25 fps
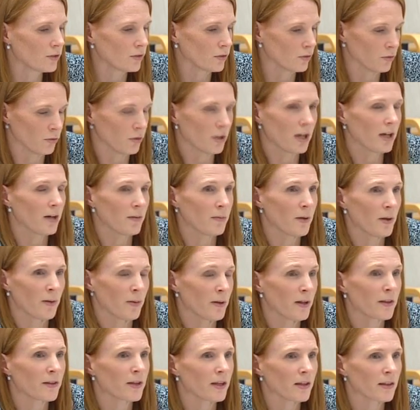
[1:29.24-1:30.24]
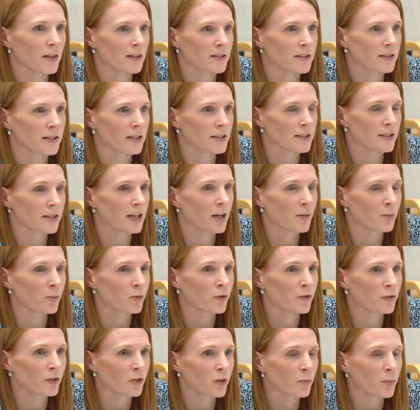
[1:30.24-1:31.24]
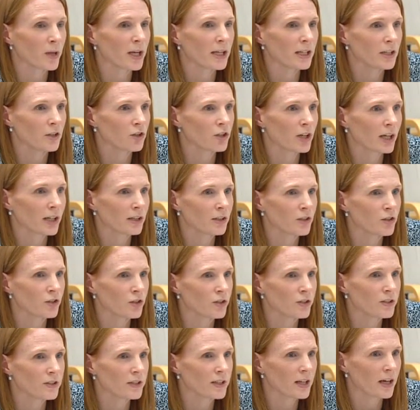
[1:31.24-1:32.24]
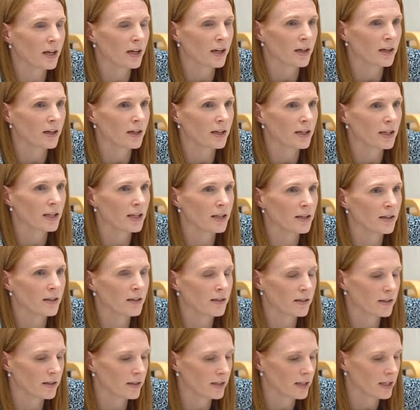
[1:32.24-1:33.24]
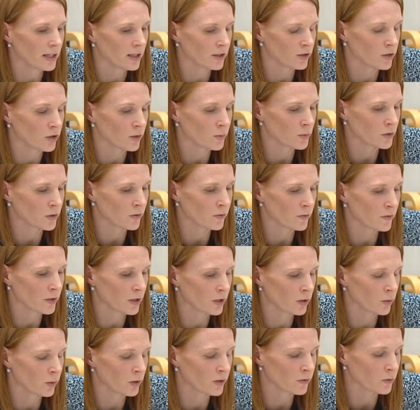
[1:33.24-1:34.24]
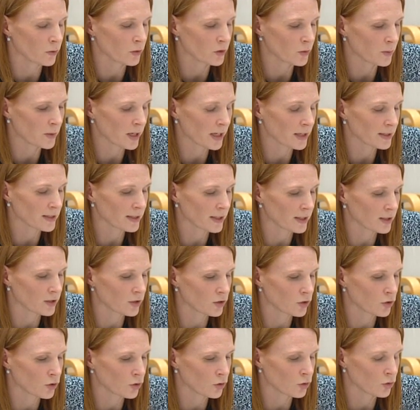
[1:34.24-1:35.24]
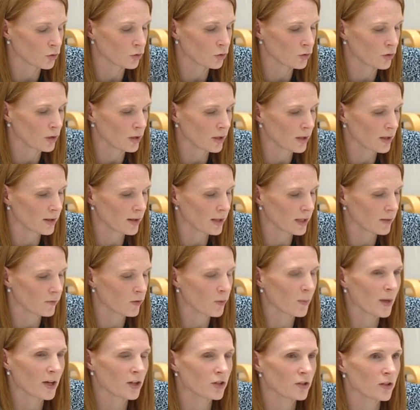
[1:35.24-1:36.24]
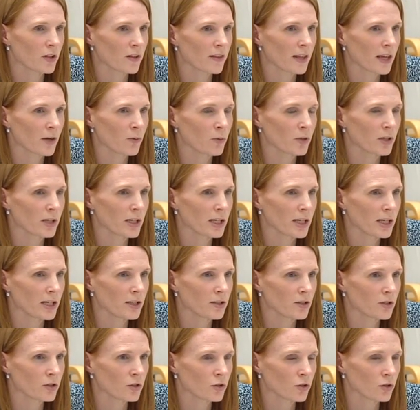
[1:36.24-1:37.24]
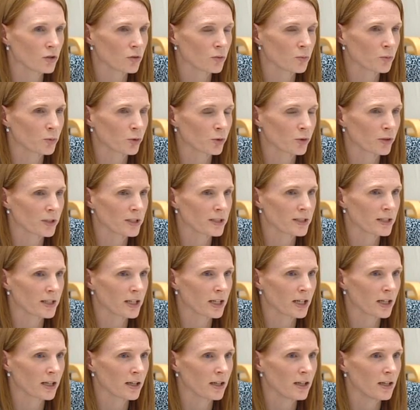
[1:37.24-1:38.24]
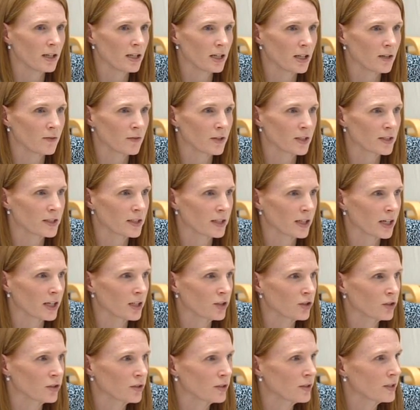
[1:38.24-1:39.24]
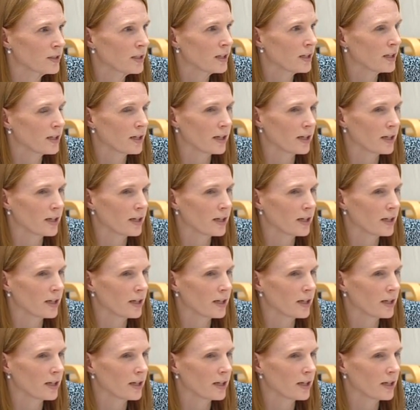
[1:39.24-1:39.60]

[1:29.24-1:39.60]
Look, I mean, I think there's a number of competing challenges in terms of law enforcement access to the information that they would need to progress their investigations.